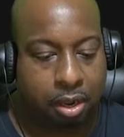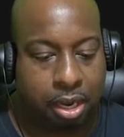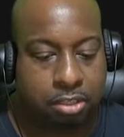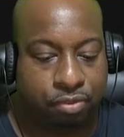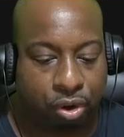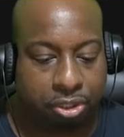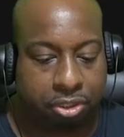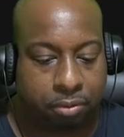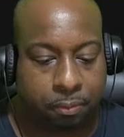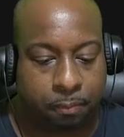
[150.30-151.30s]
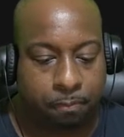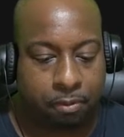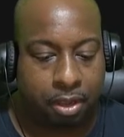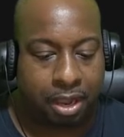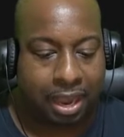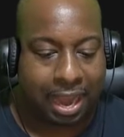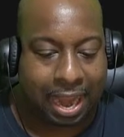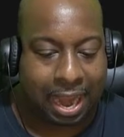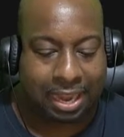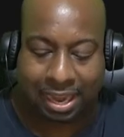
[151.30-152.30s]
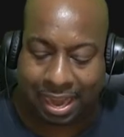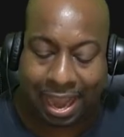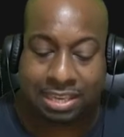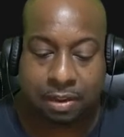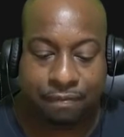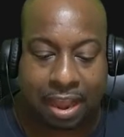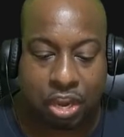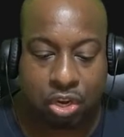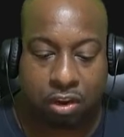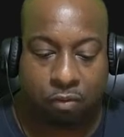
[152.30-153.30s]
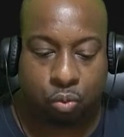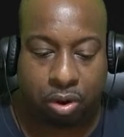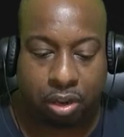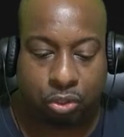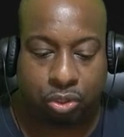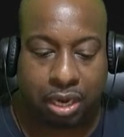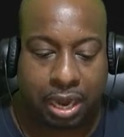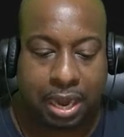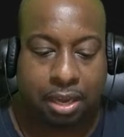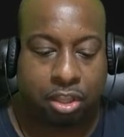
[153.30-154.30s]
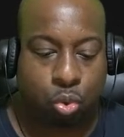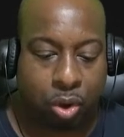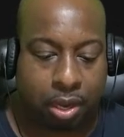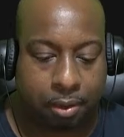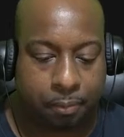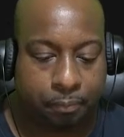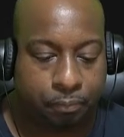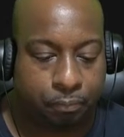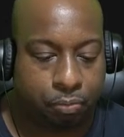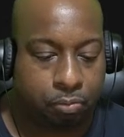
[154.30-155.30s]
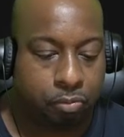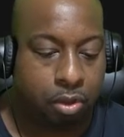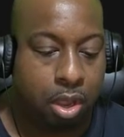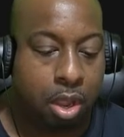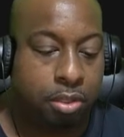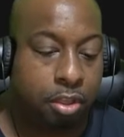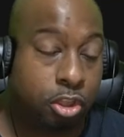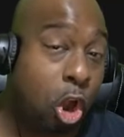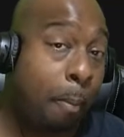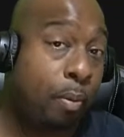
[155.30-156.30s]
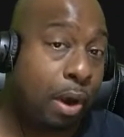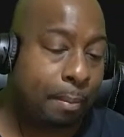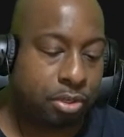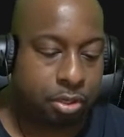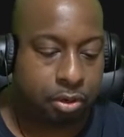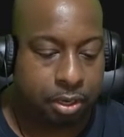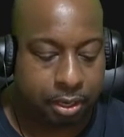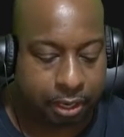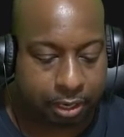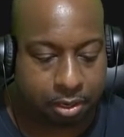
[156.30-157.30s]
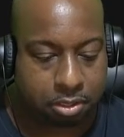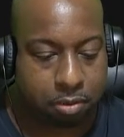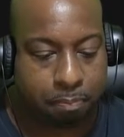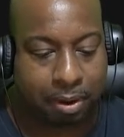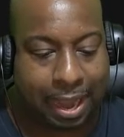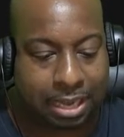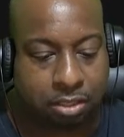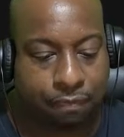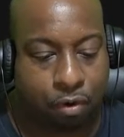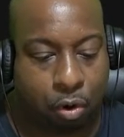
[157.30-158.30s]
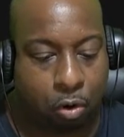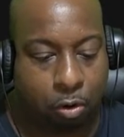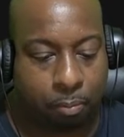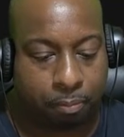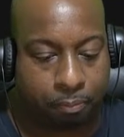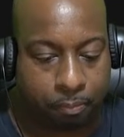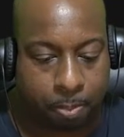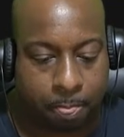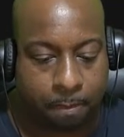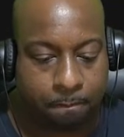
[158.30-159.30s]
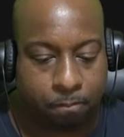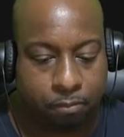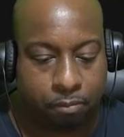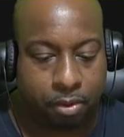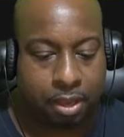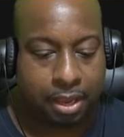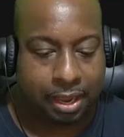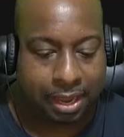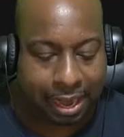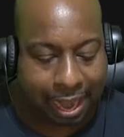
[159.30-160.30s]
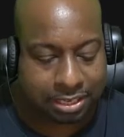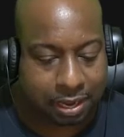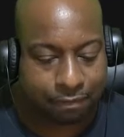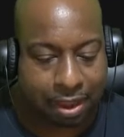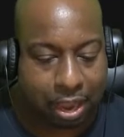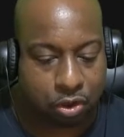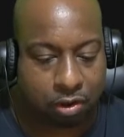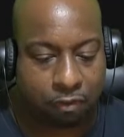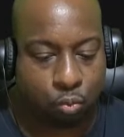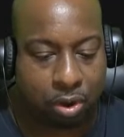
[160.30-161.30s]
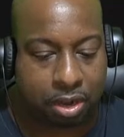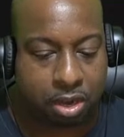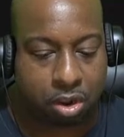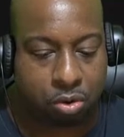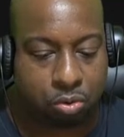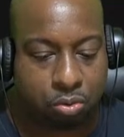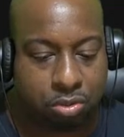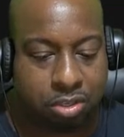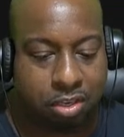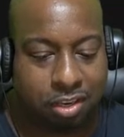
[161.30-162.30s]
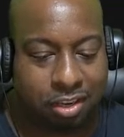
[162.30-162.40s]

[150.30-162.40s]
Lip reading: is version, and it has a value of 103. The third parameter is platform. It has a value of Windows